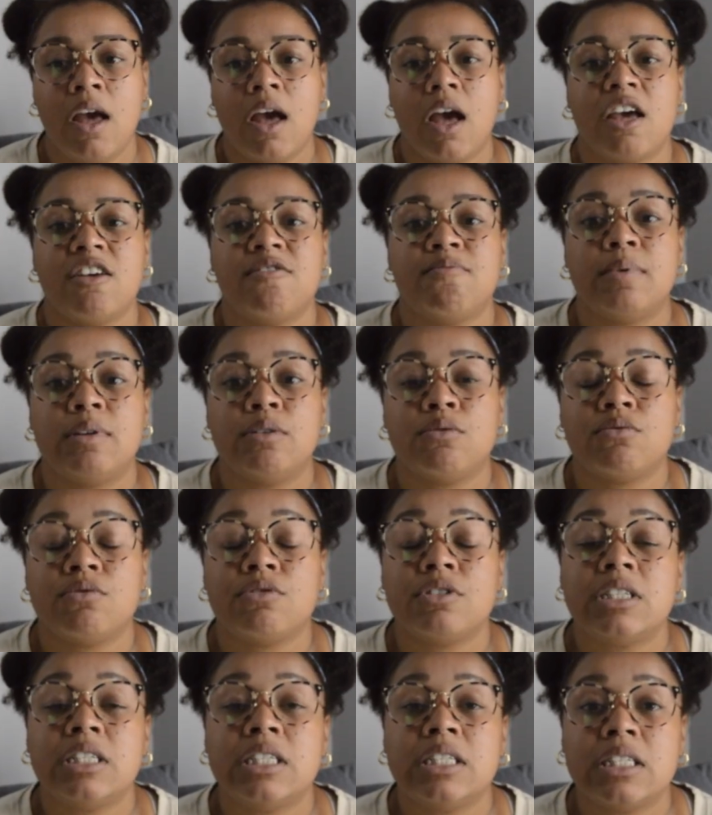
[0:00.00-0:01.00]
I've been
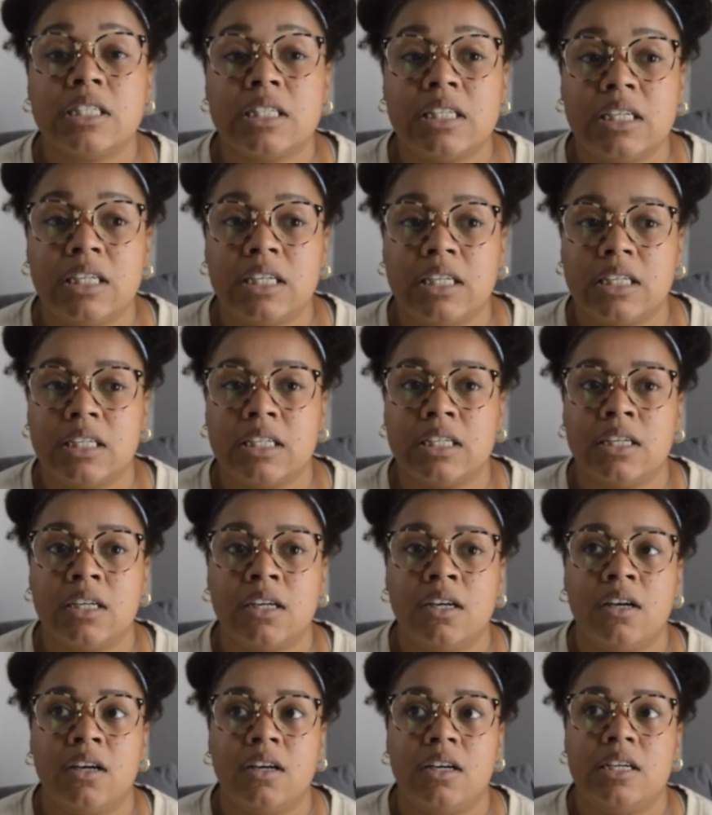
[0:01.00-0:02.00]
really
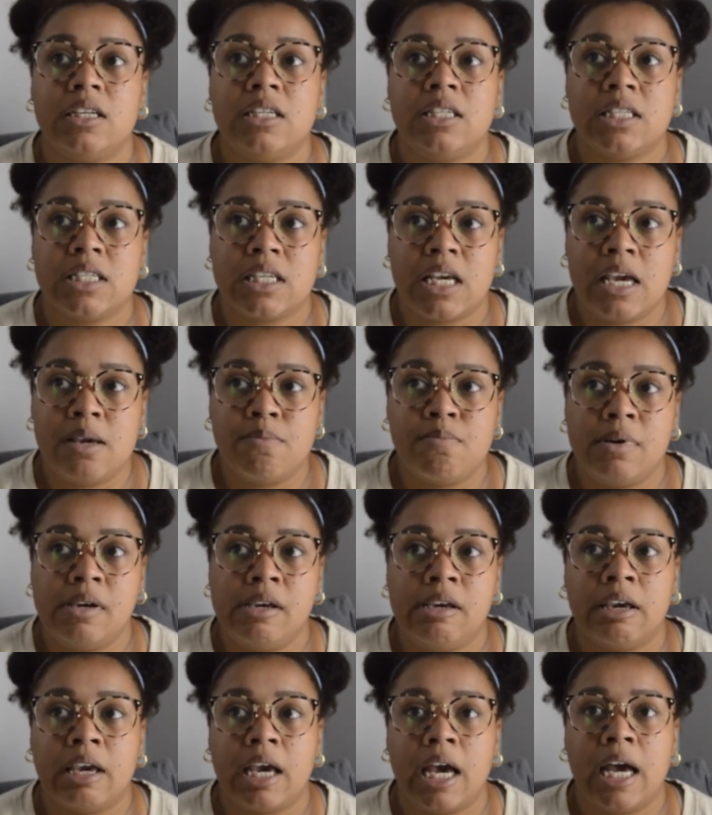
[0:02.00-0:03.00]

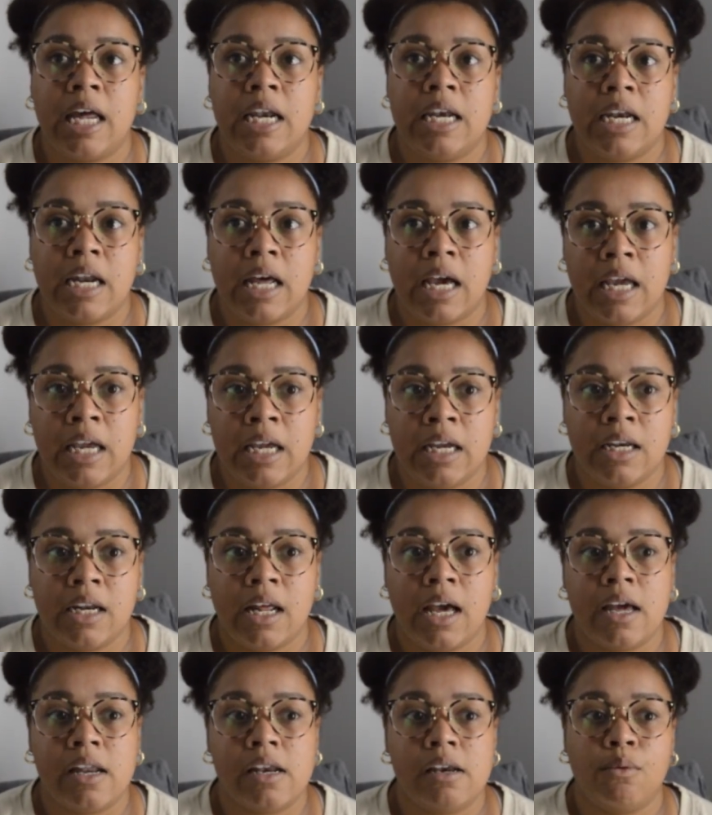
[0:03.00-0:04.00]
escaping at night
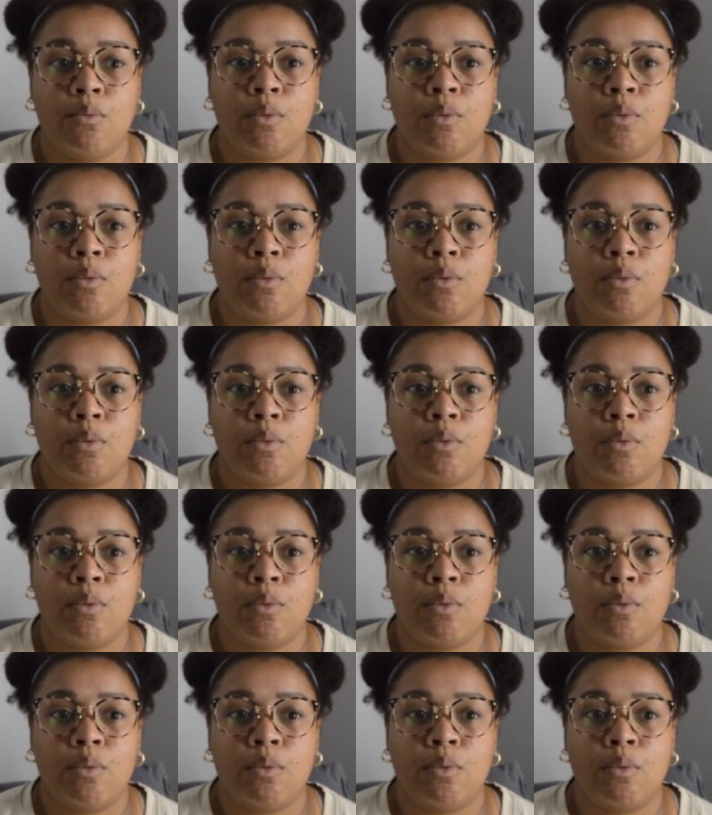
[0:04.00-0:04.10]
and